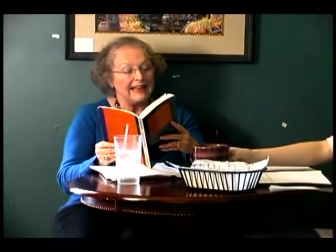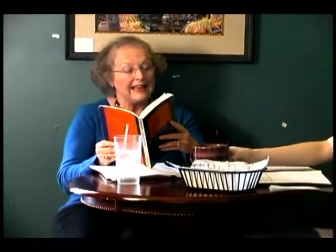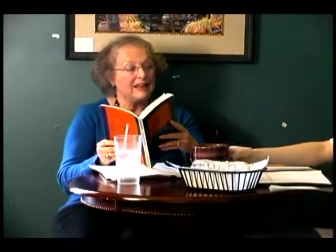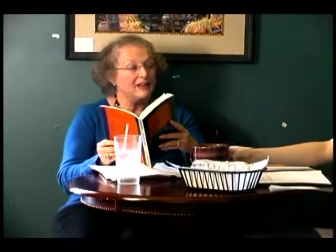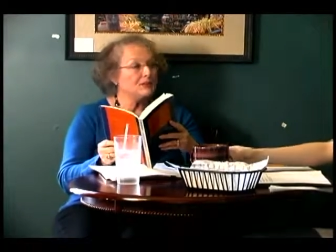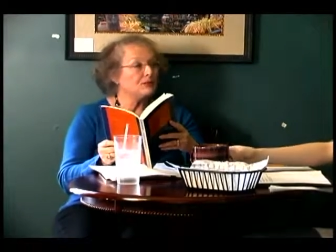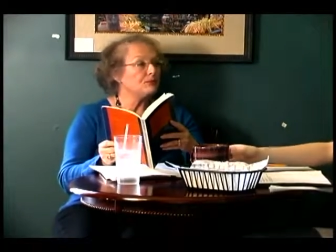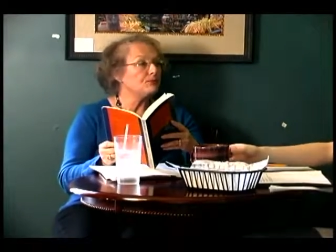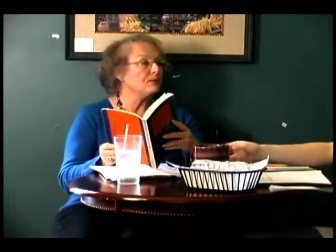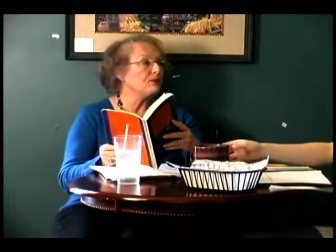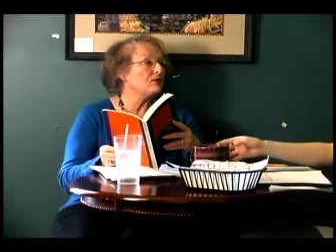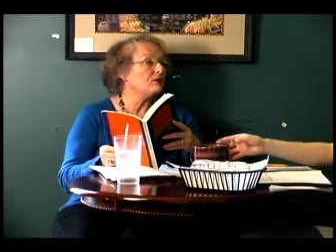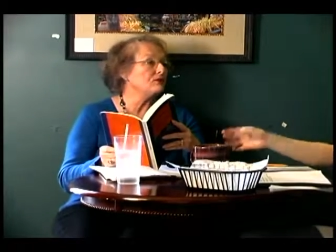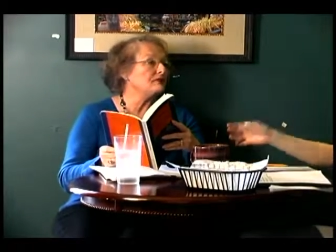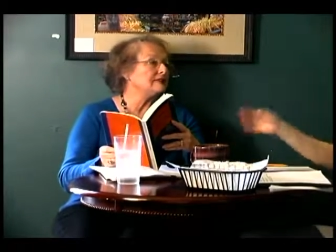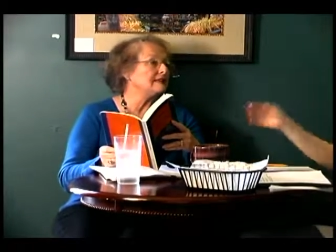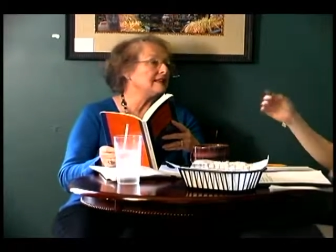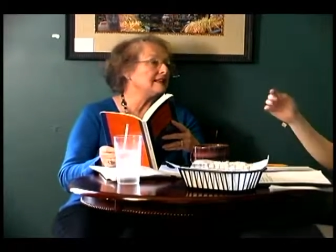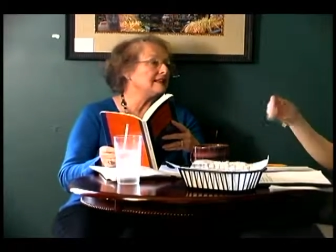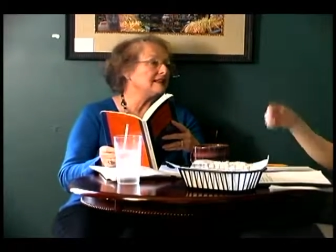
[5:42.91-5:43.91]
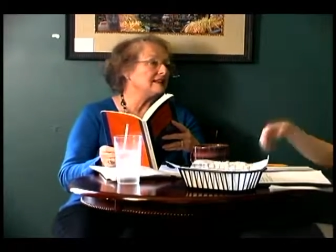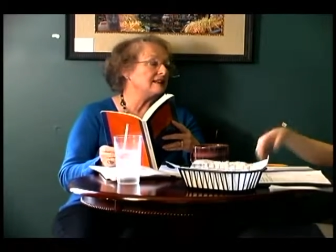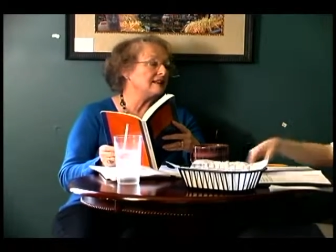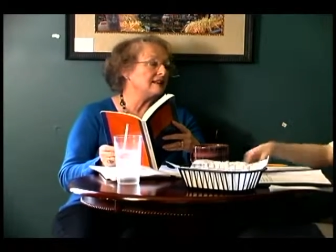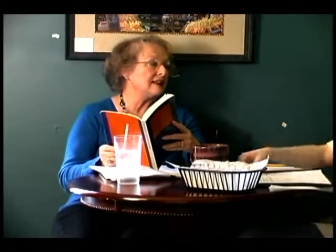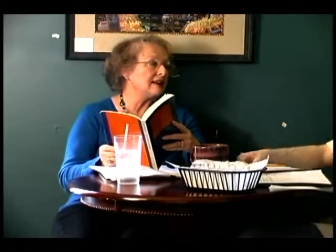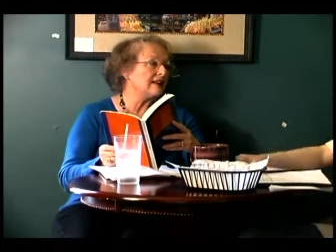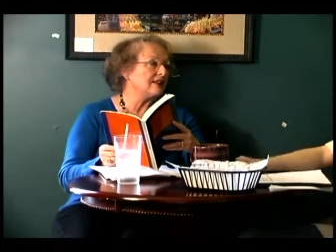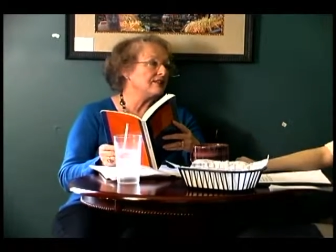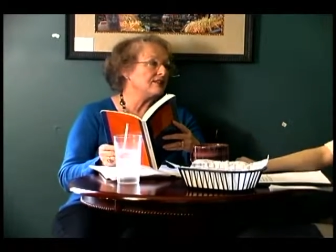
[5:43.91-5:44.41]
he throws in
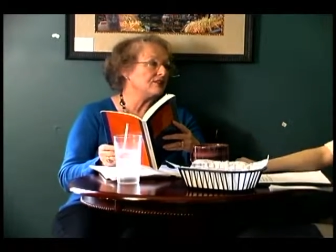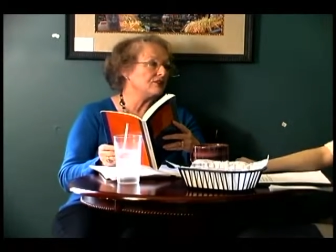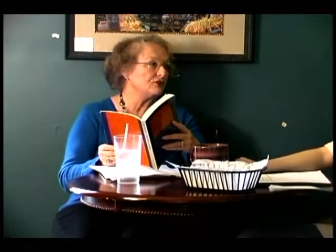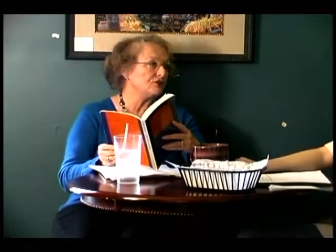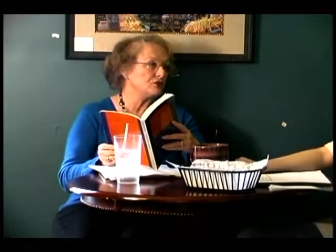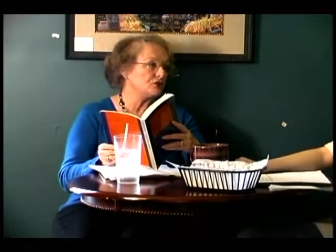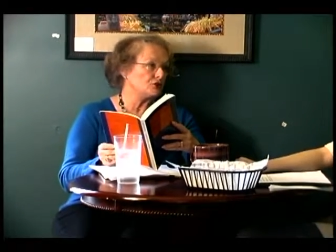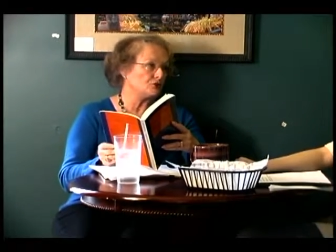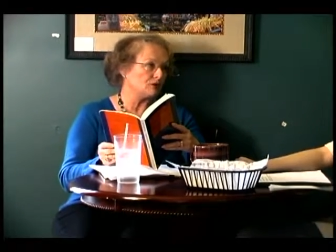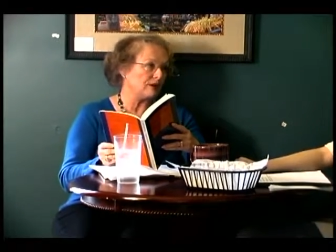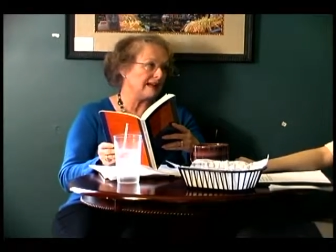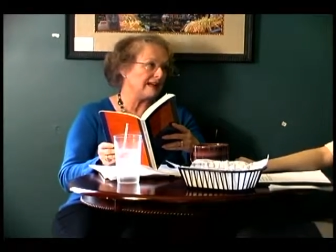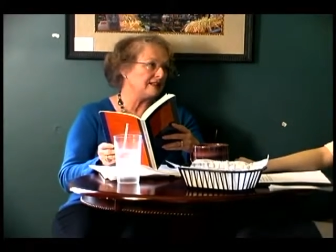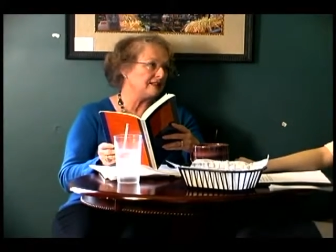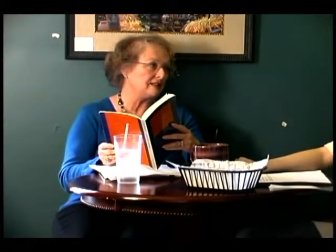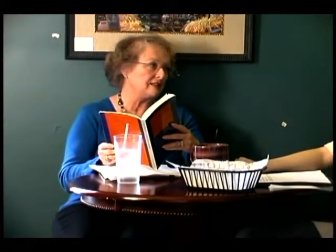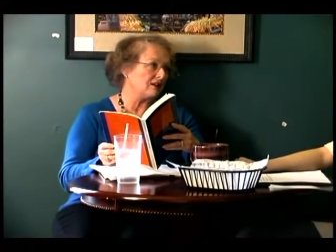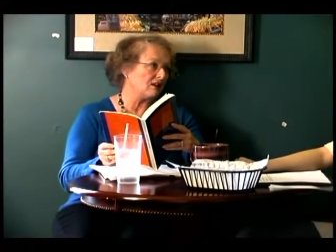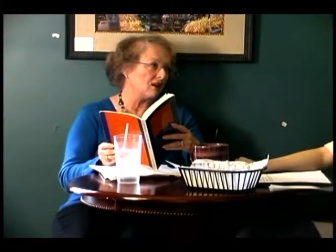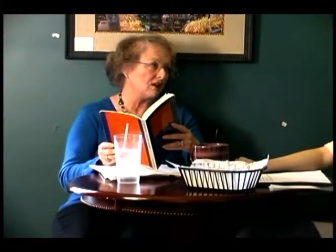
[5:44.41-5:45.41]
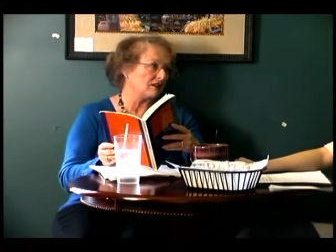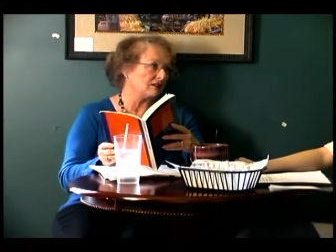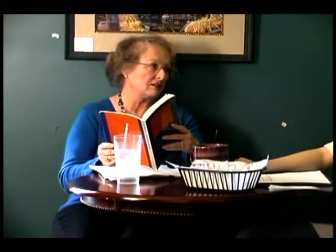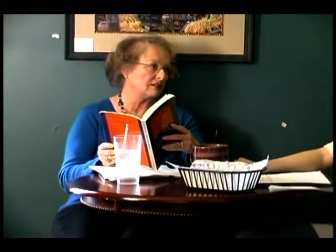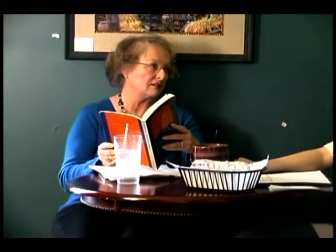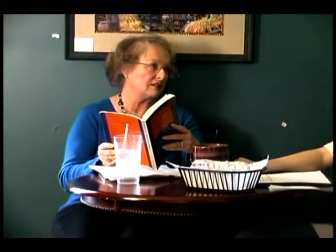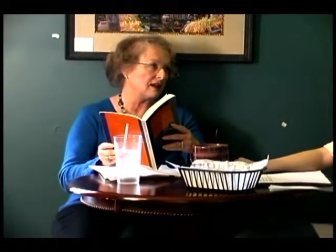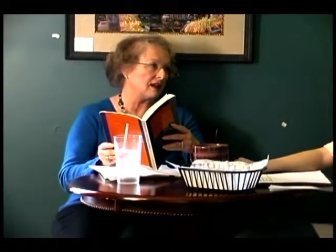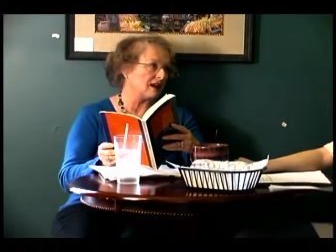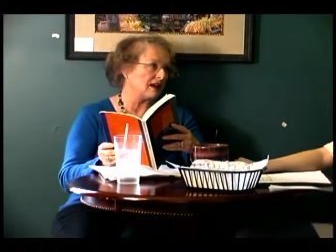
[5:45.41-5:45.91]
another straight
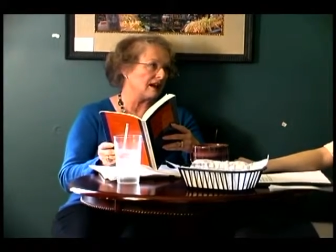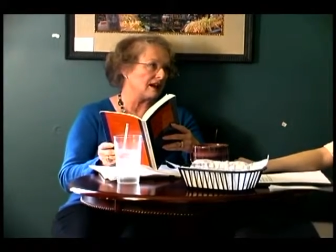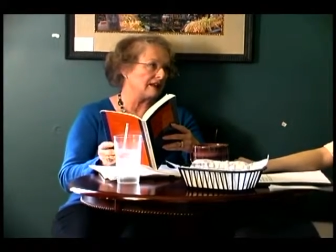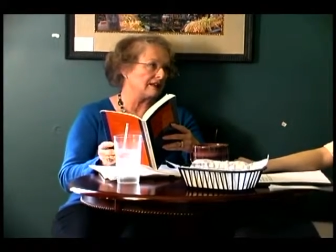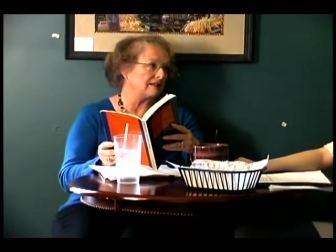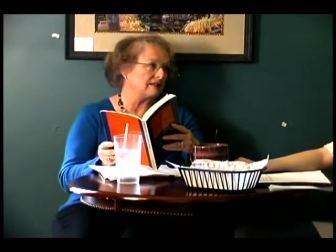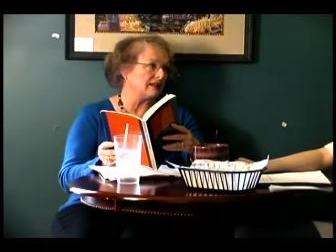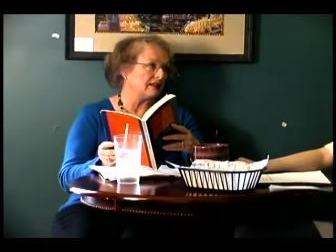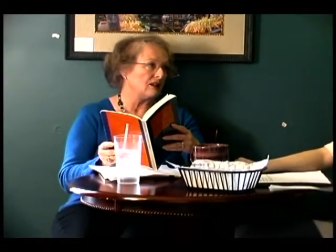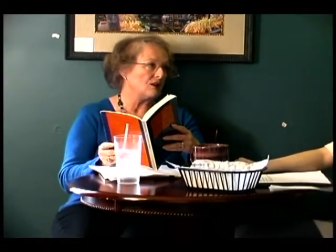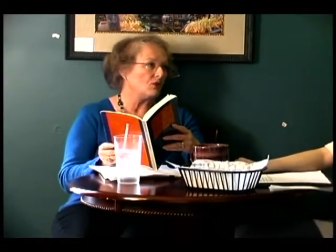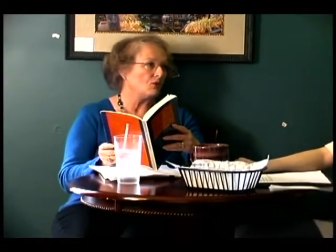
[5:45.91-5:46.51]
talk line.